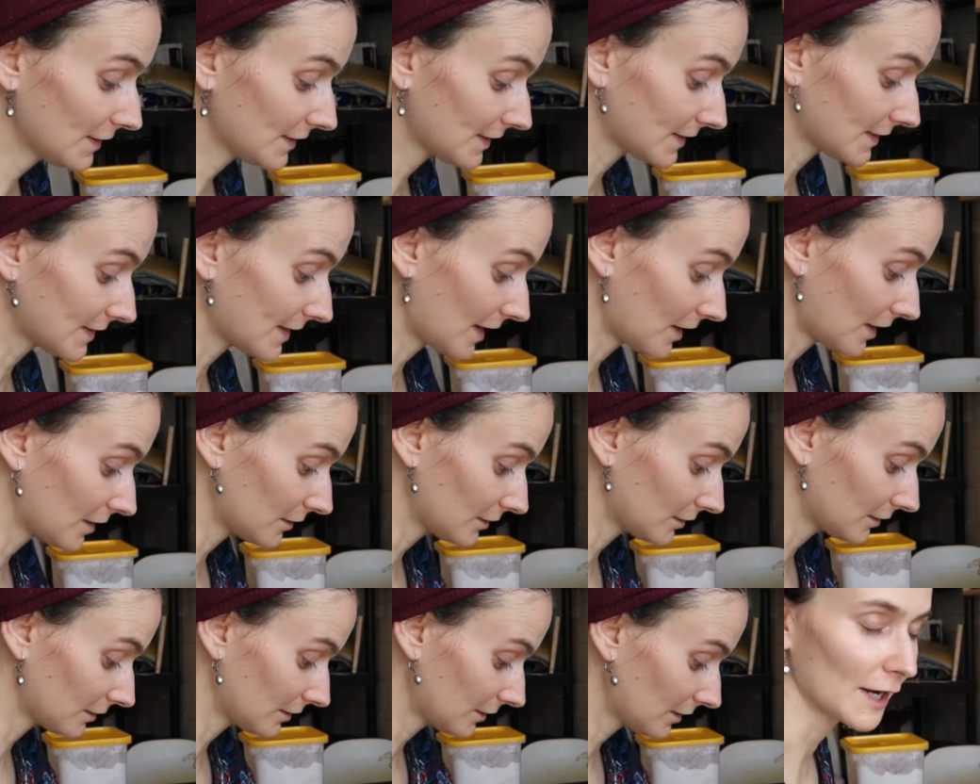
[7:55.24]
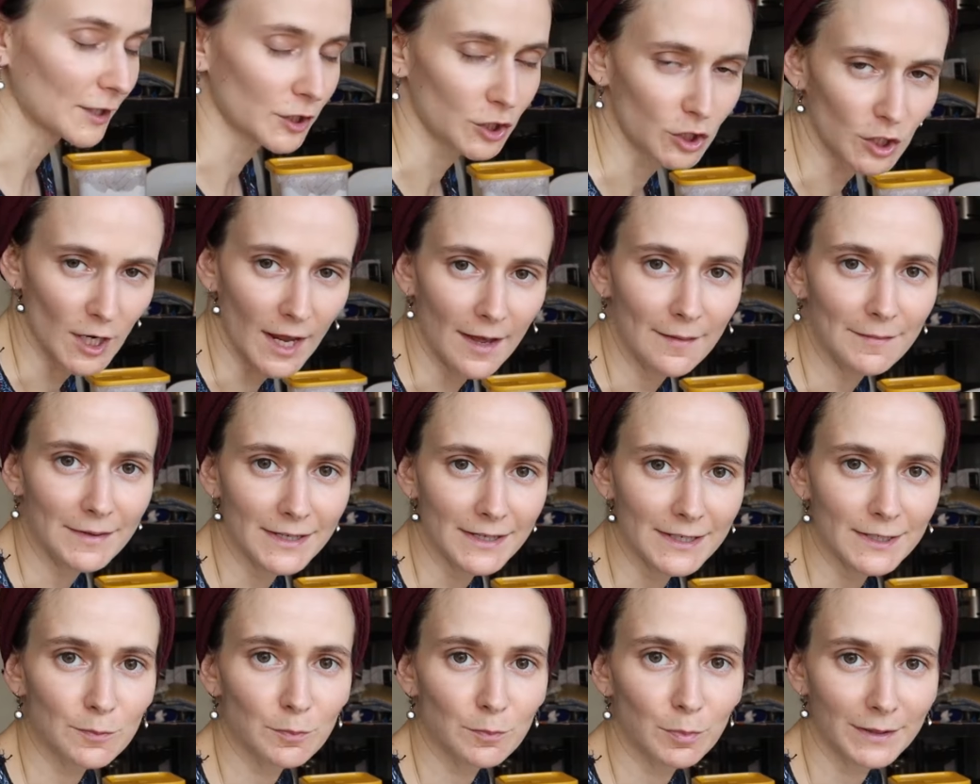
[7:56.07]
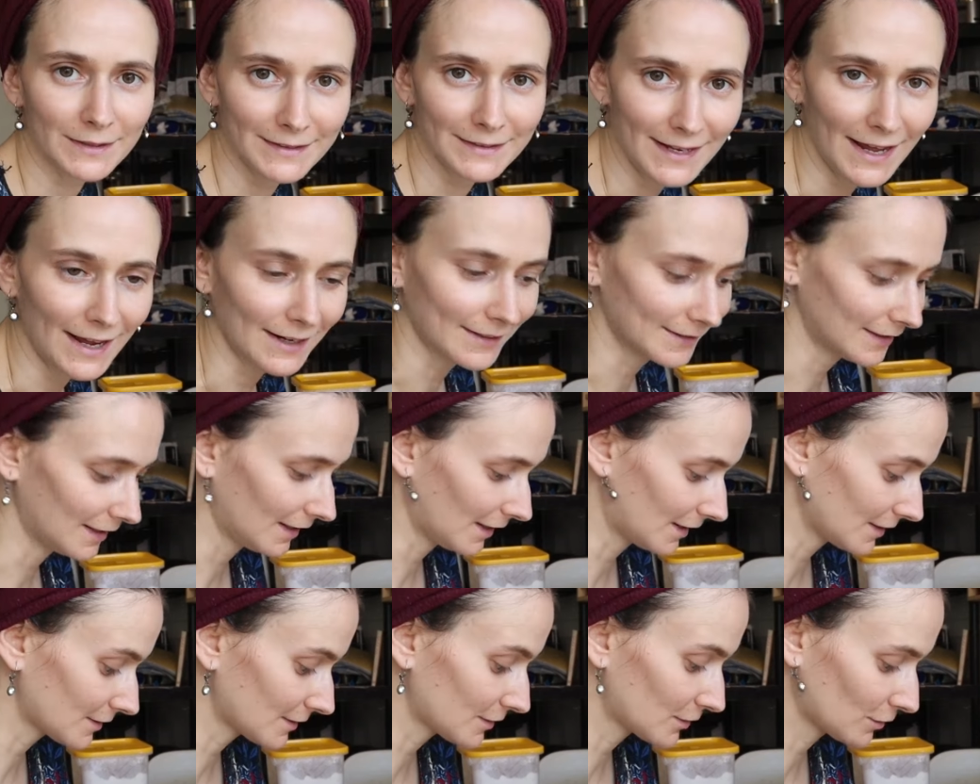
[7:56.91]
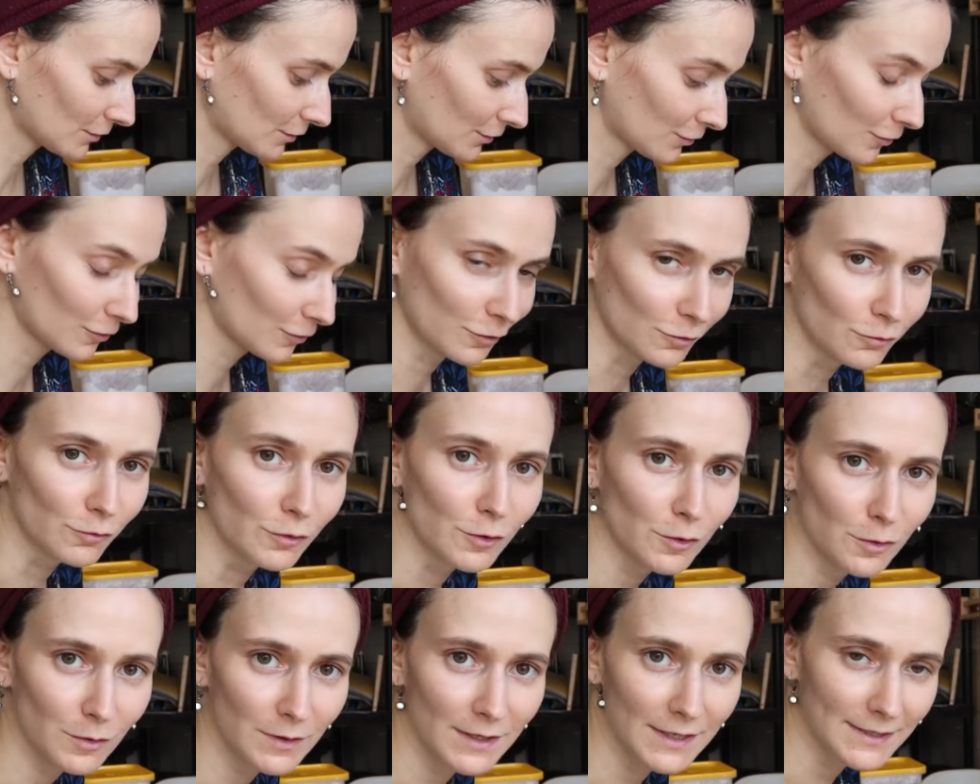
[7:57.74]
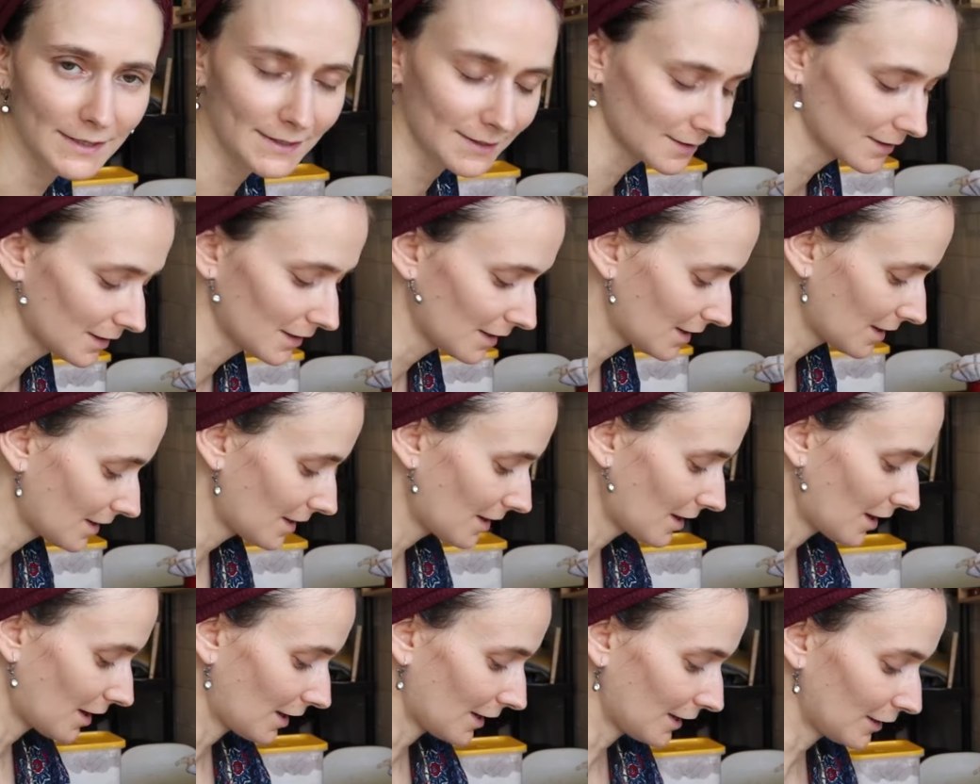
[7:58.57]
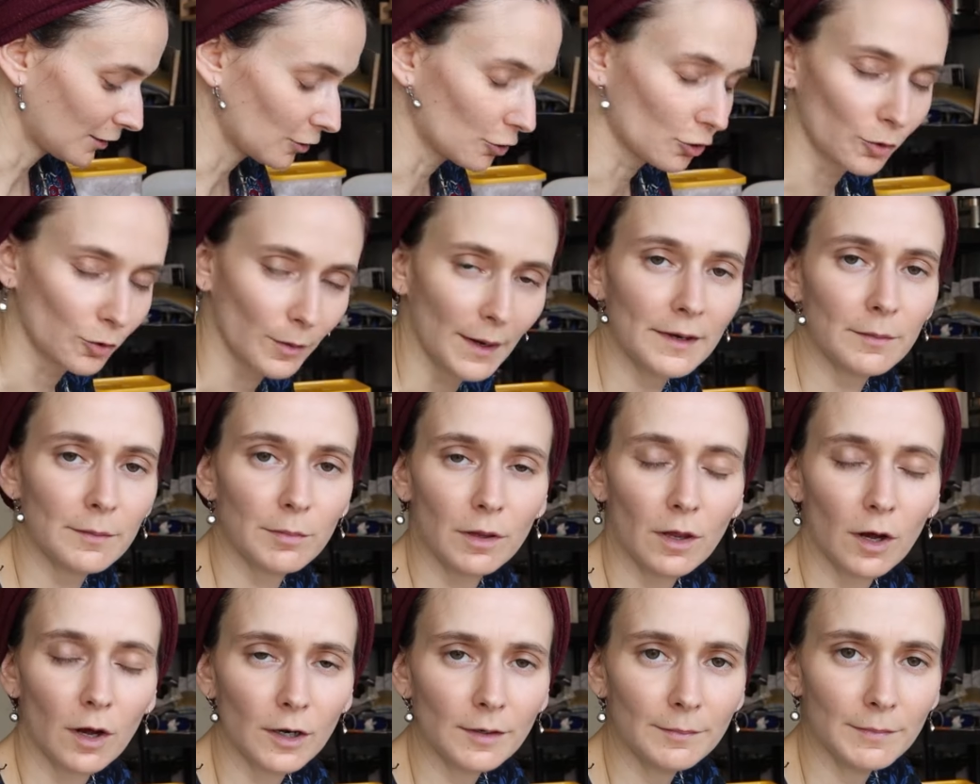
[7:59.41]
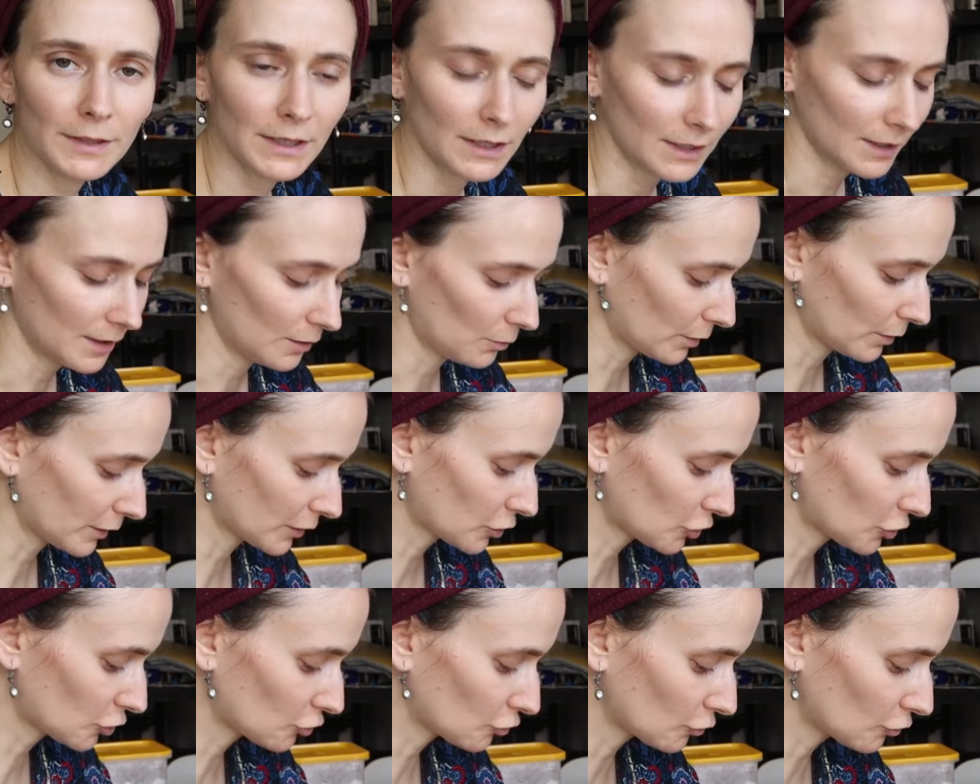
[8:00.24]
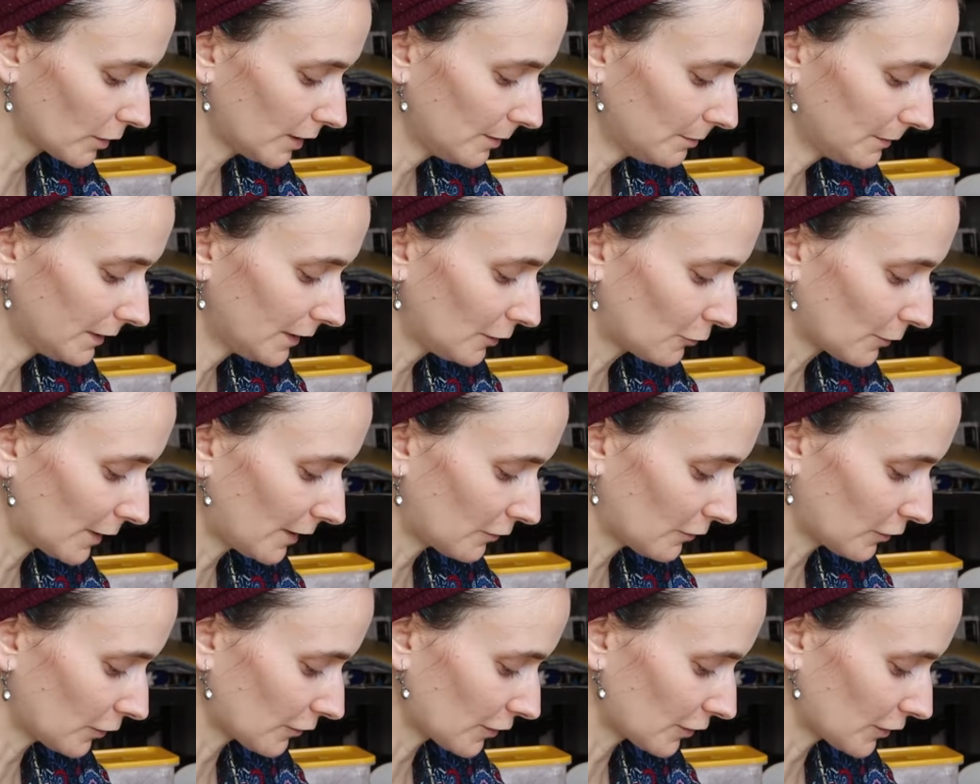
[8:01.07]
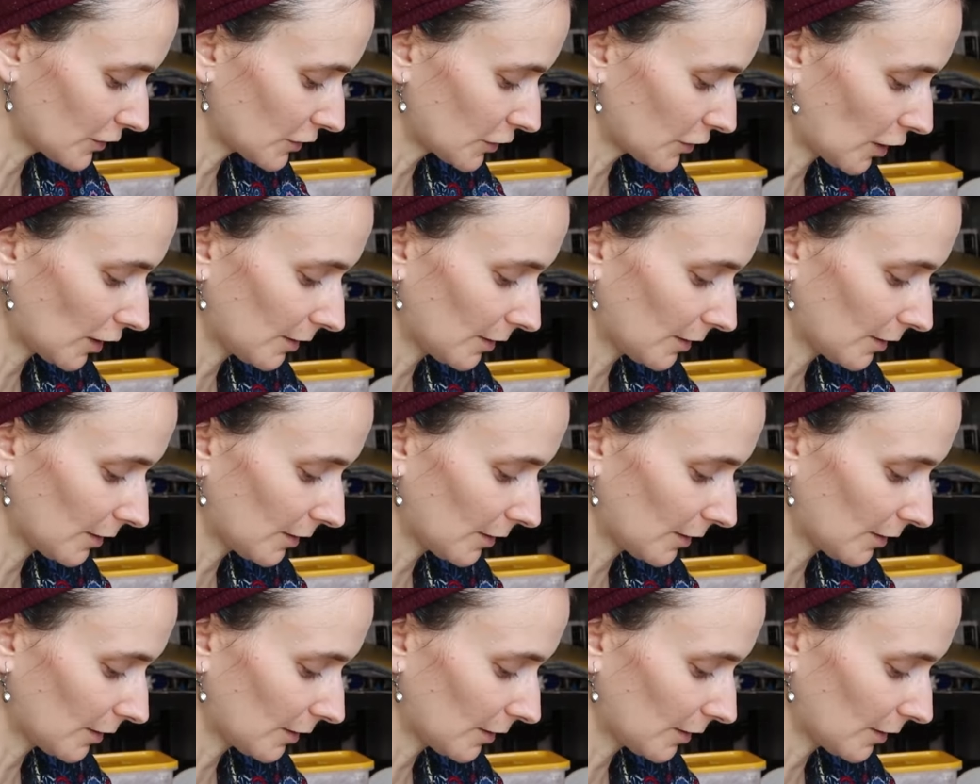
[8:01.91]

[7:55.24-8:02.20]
is that Hashem is protecting us through this incredible army, and we're extremely grateful for this